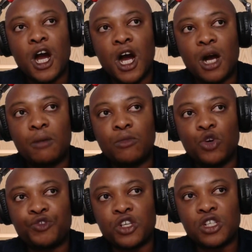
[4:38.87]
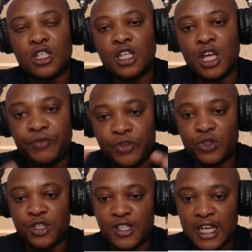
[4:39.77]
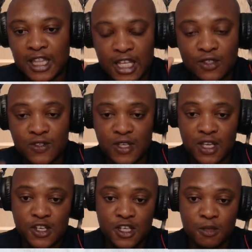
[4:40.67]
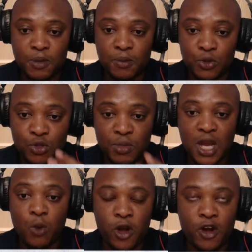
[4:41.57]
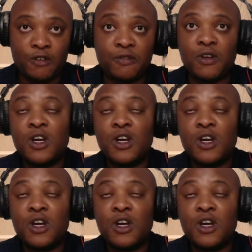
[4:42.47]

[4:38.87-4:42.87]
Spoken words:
Obviously, a few things I tend to suggest to people to be aware of.